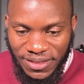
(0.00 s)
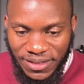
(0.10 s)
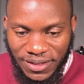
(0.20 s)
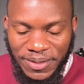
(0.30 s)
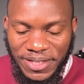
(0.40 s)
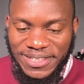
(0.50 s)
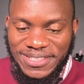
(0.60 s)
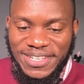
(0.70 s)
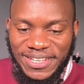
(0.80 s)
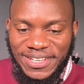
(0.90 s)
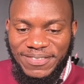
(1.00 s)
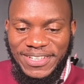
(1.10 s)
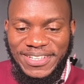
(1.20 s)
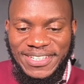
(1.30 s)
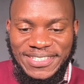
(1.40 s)
Amazing.
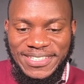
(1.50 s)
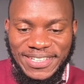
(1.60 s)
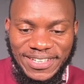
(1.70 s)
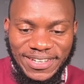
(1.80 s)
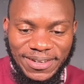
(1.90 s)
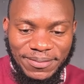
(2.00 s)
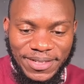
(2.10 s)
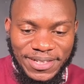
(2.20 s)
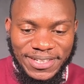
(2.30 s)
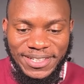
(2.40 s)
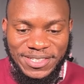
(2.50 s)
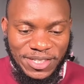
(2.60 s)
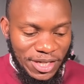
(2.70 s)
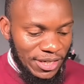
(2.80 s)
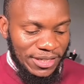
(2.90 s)
Amazing.
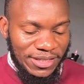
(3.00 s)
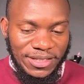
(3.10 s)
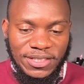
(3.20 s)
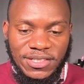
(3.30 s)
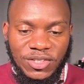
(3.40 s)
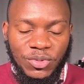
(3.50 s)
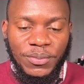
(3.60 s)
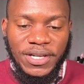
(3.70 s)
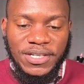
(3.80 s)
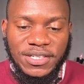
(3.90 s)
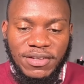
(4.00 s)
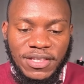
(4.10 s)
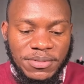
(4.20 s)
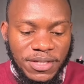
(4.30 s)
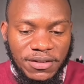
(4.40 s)
Amazing. Listen to men saving
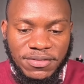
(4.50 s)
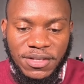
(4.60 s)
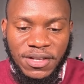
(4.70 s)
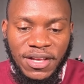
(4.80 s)
themselves.